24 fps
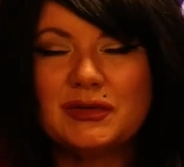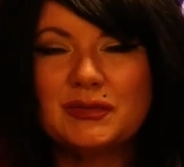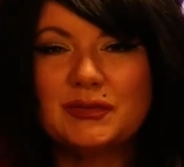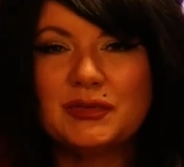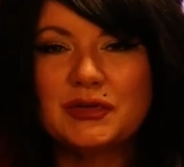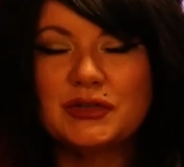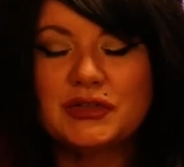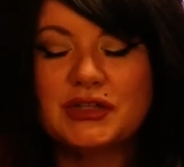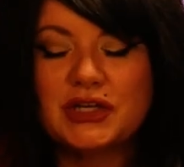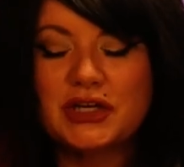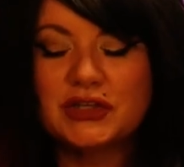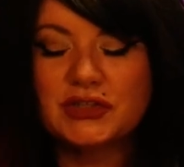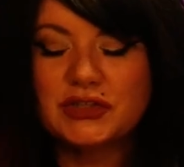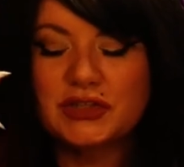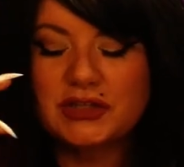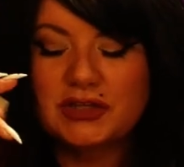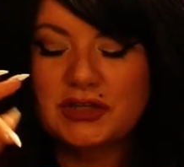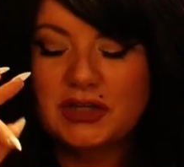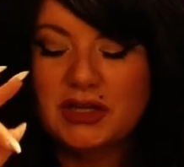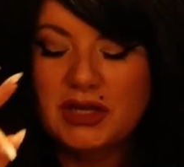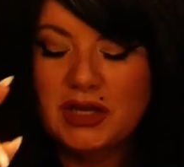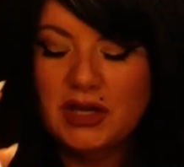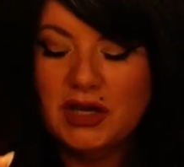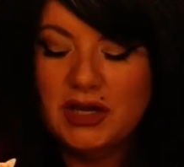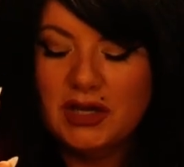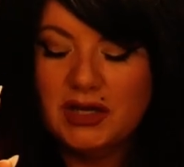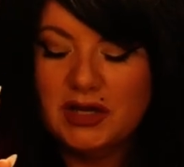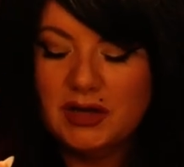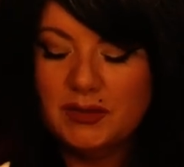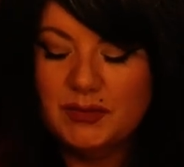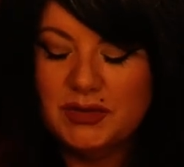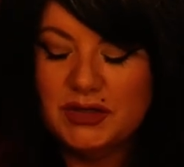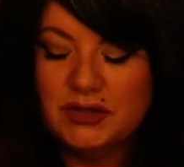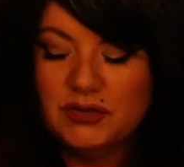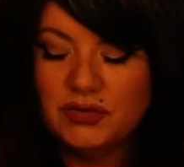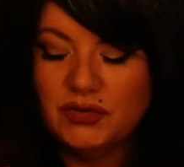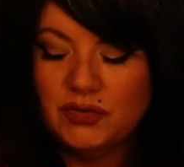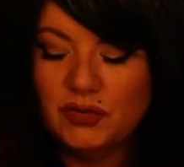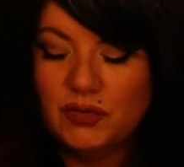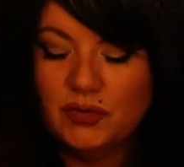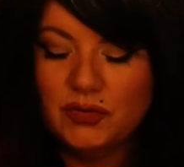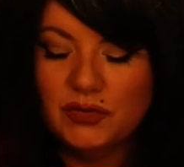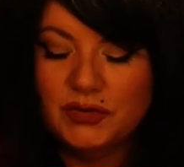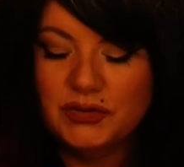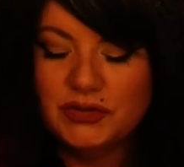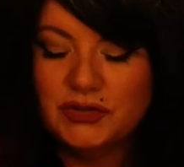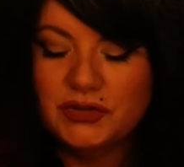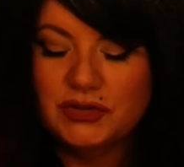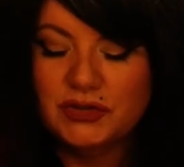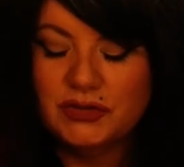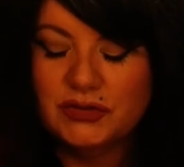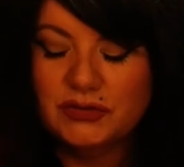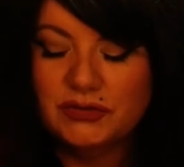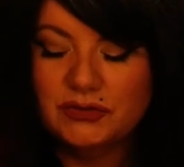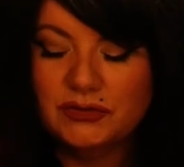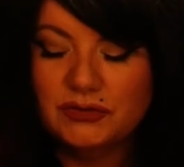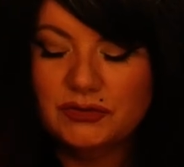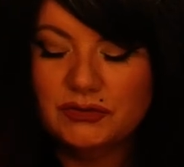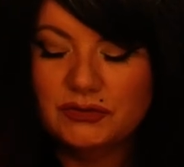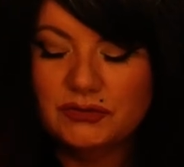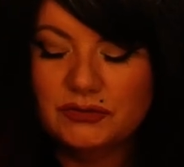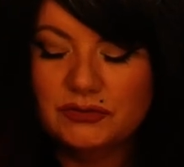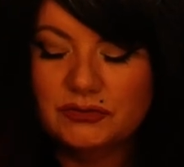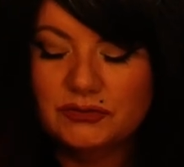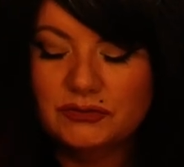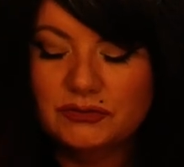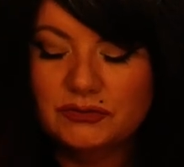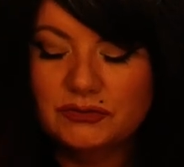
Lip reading: projection coming towards you,